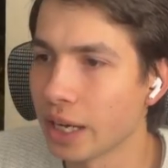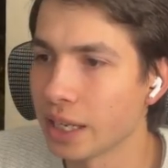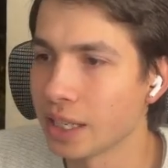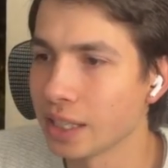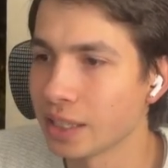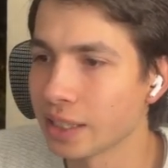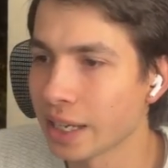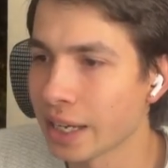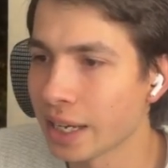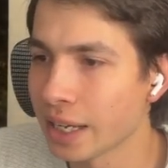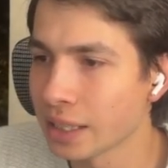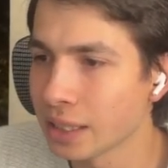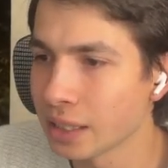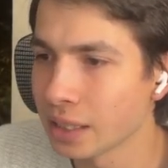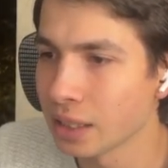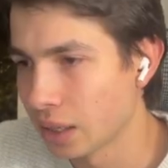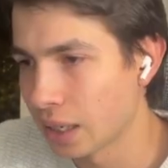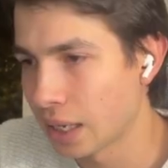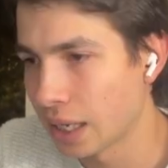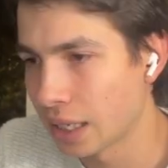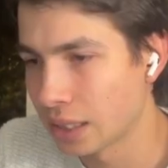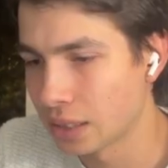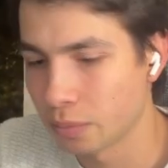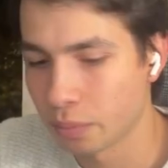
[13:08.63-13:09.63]
n8n,
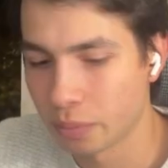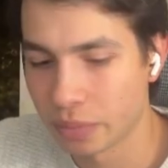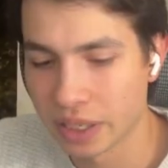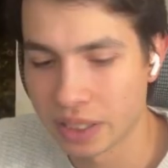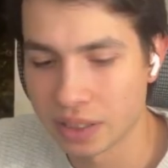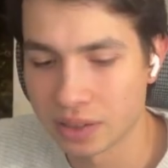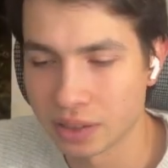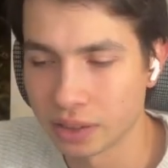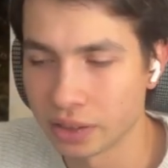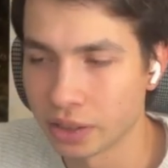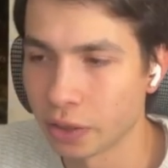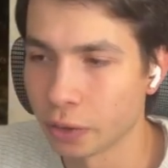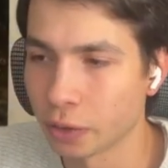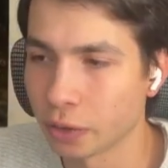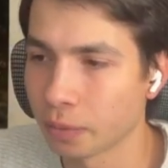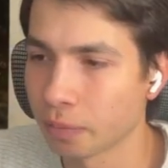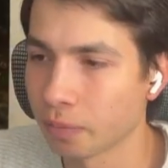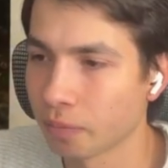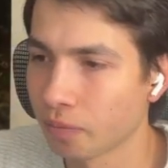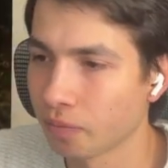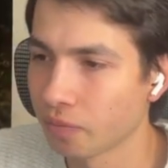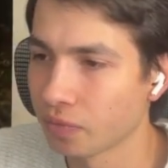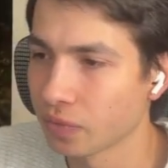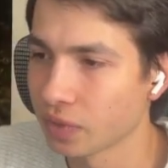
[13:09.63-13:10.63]
and paste it here.
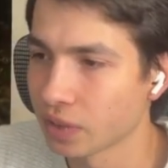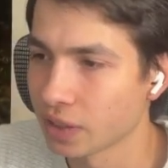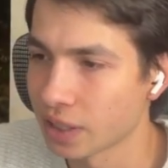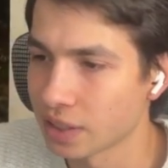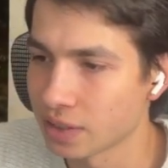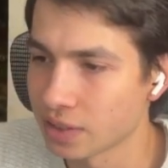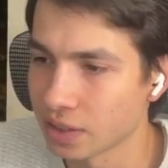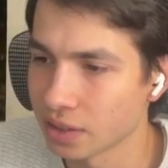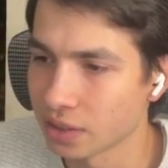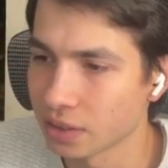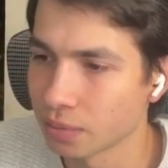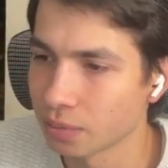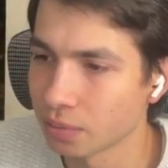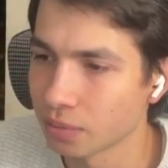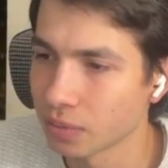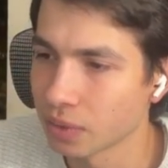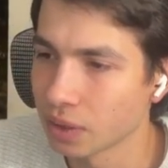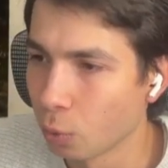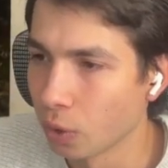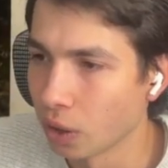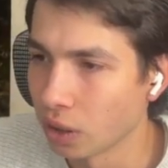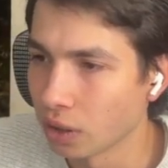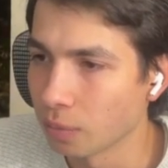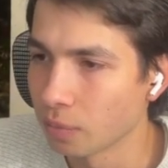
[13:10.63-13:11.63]
That's it.
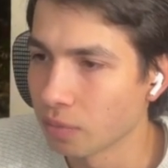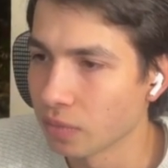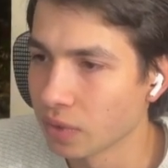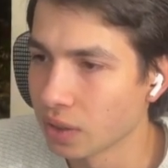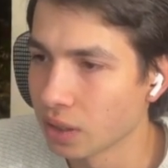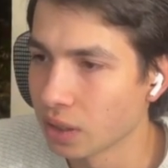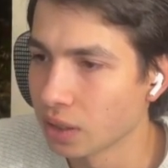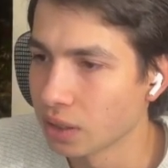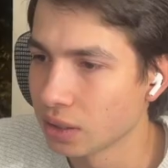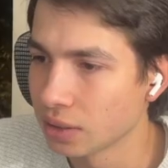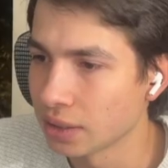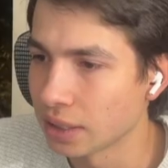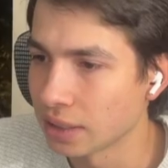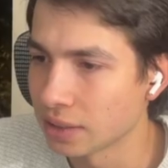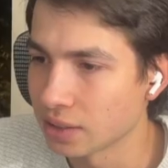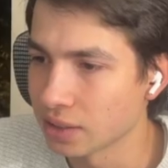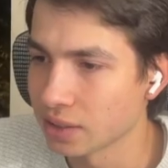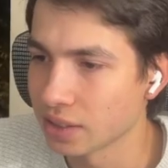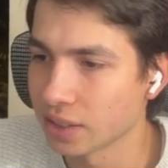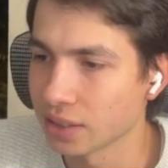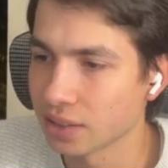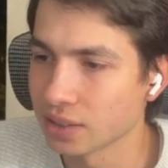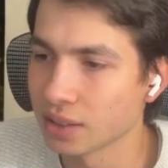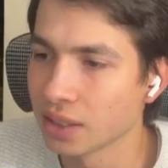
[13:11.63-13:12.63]
Well, that's
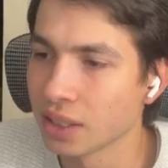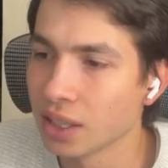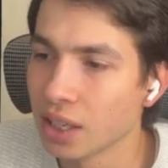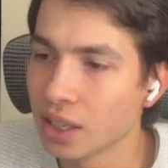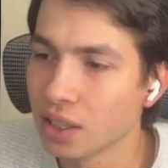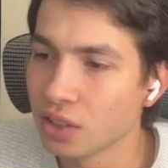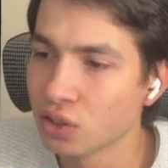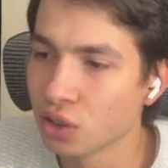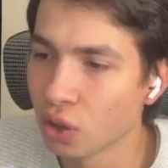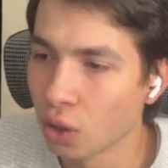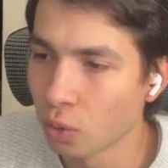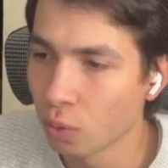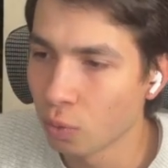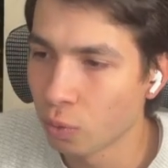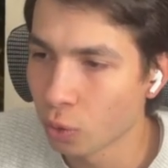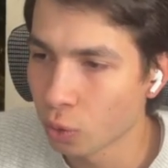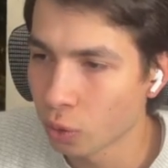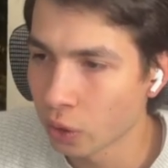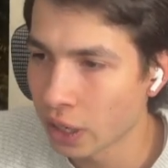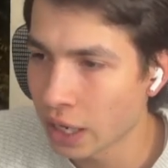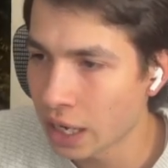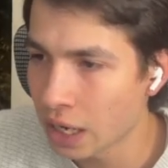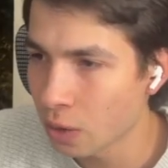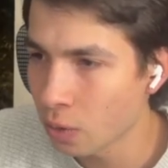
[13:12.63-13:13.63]
it, yes. So
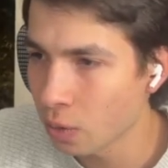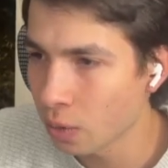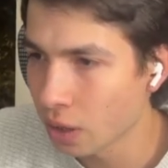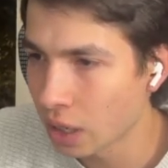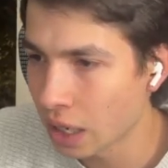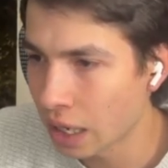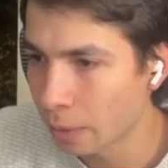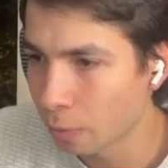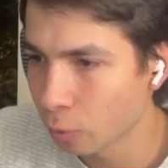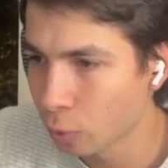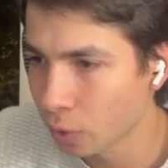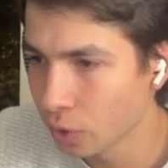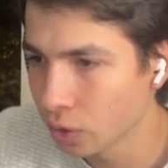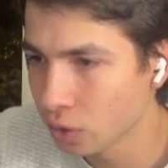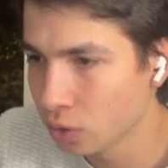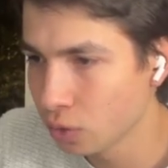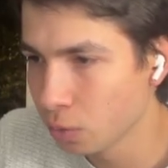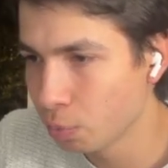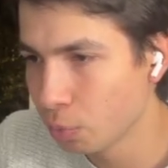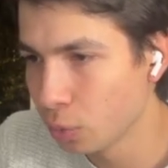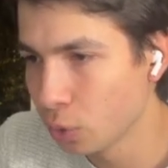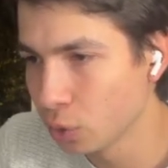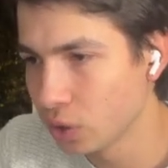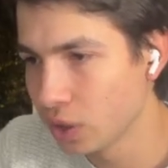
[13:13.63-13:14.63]
for now, I'm going
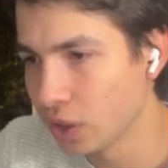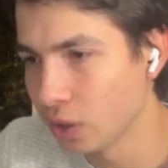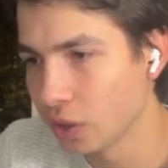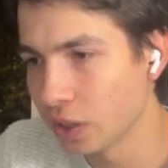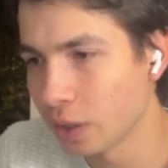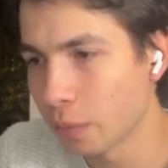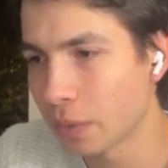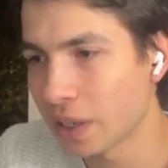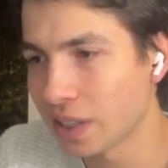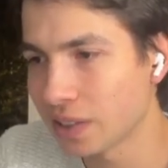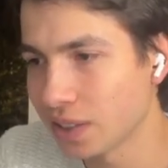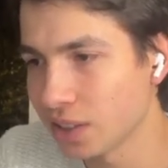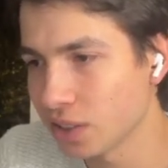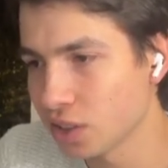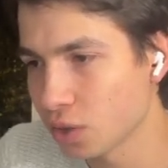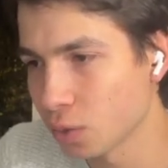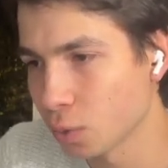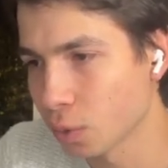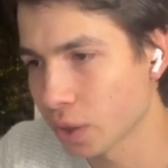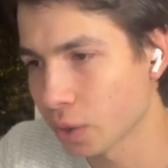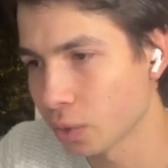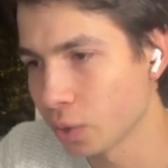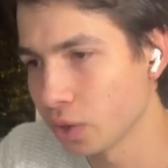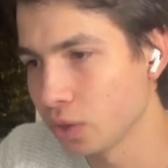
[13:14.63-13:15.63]
to put here in the
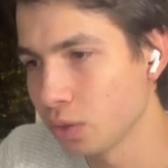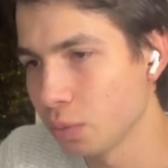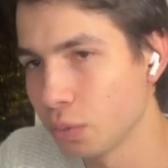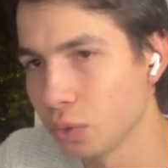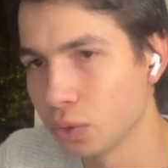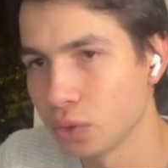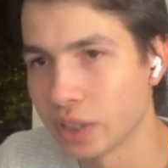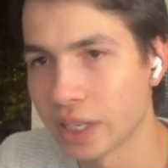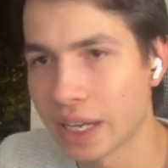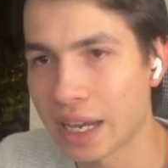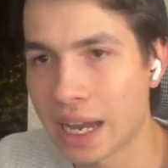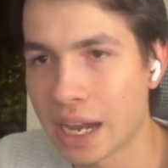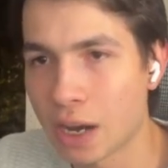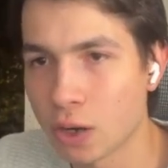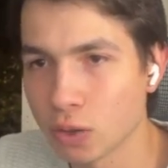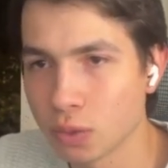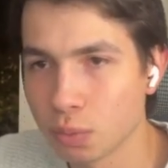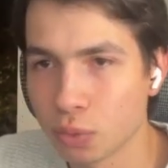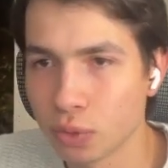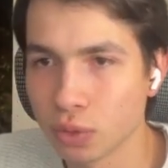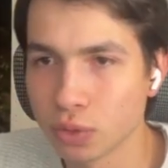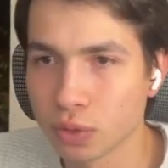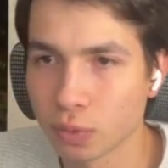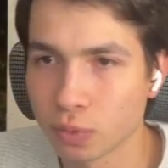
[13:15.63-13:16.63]
message, we're going to put the
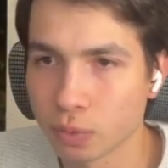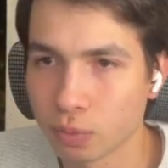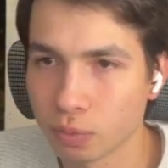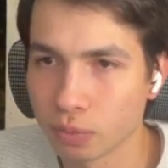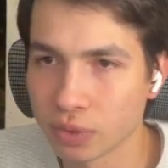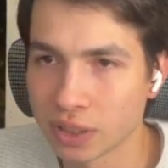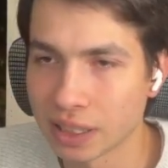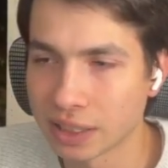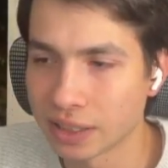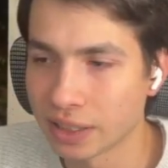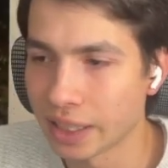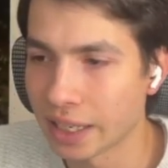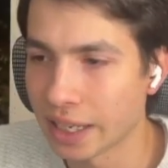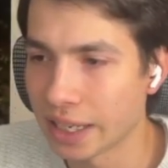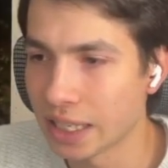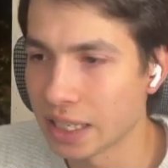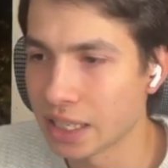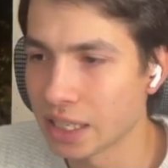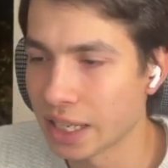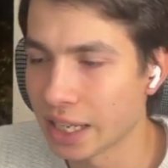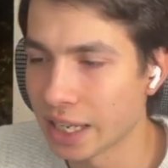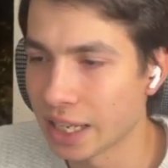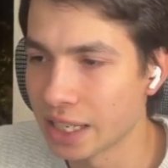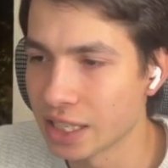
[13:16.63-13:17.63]
output that the
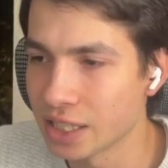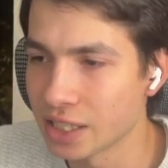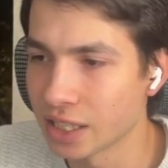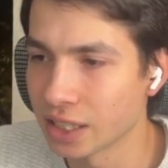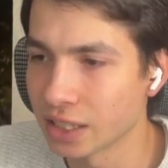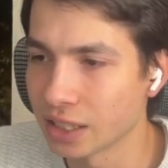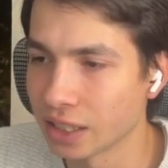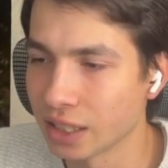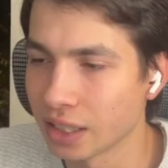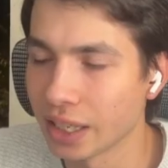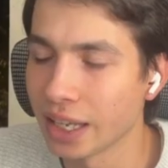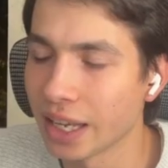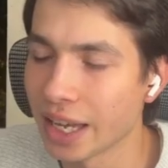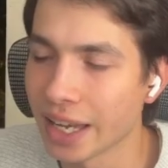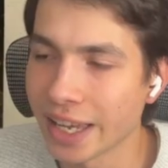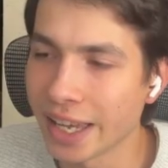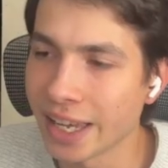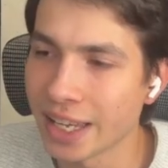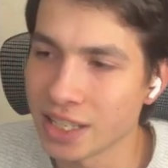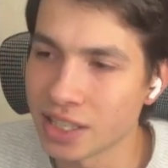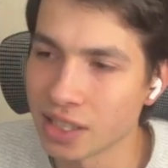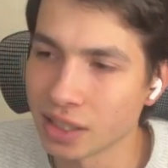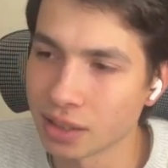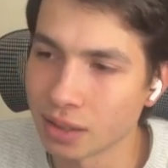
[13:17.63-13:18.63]
AI
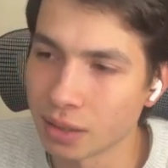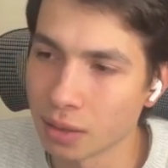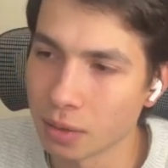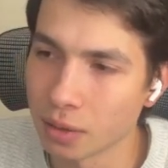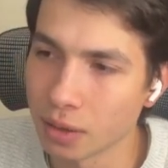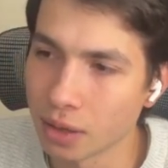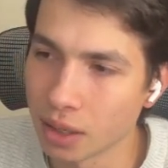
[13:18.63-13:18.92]
agent